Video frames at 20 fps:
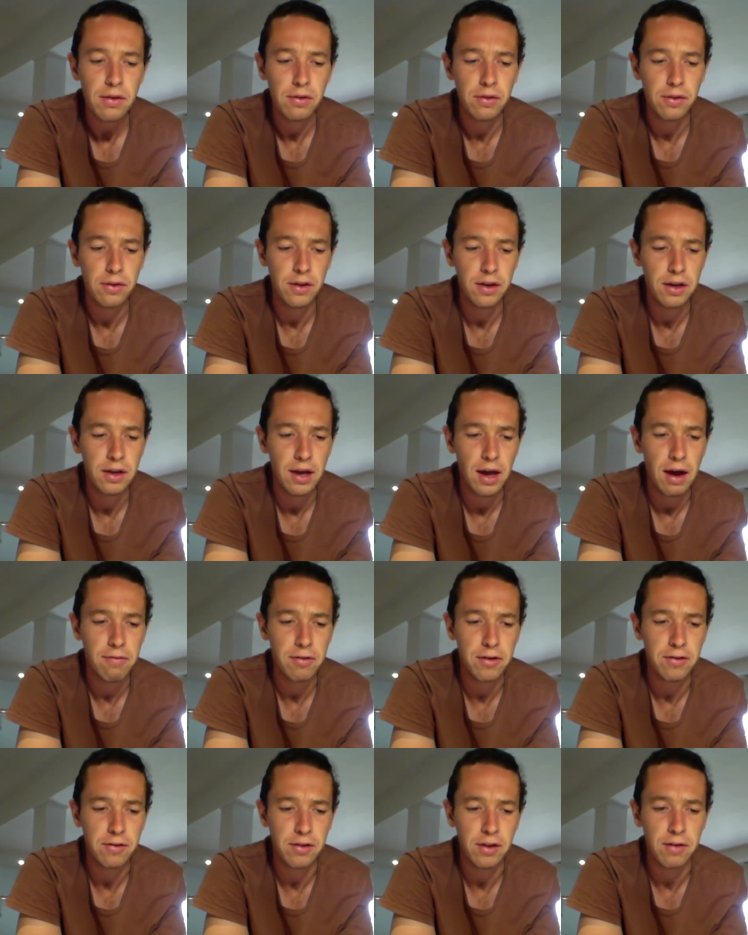The
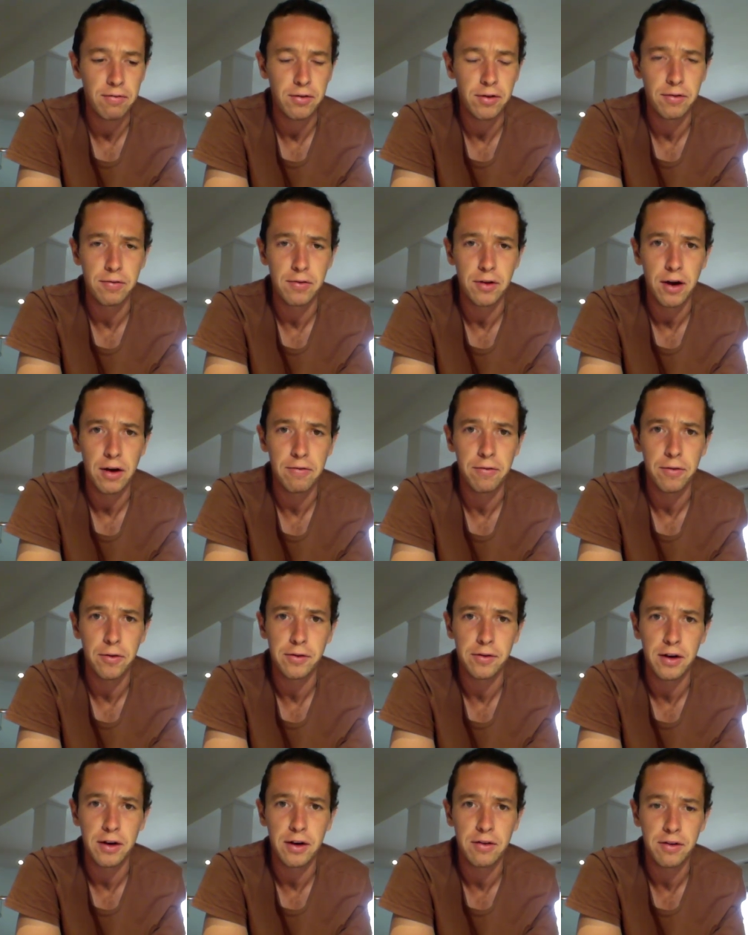average level of life
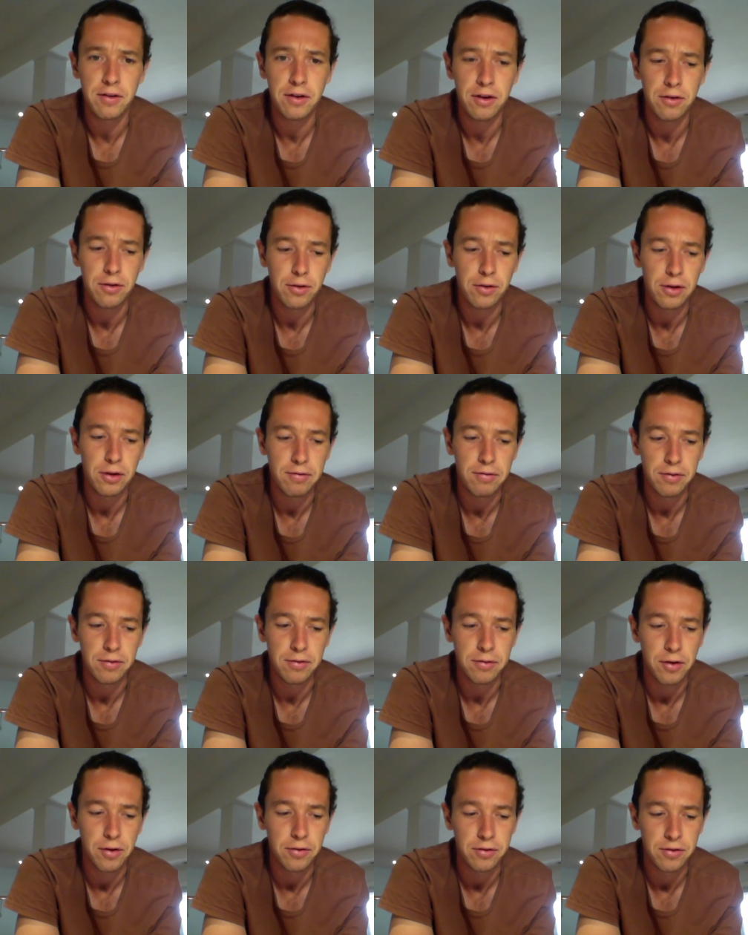force energy, or level of
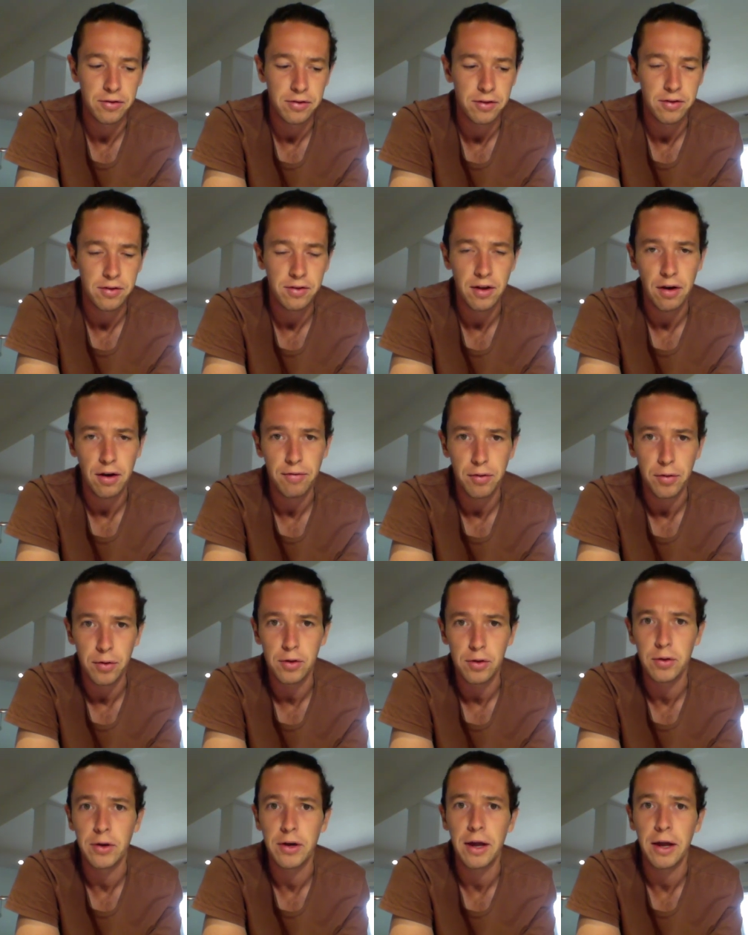consciousness, however you want
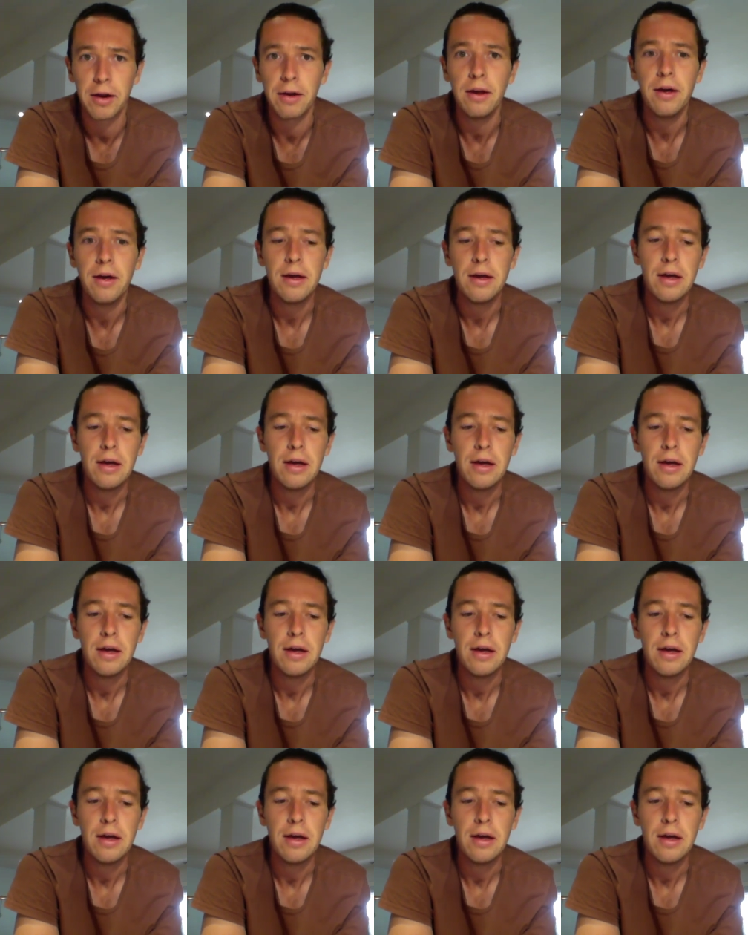to look at it.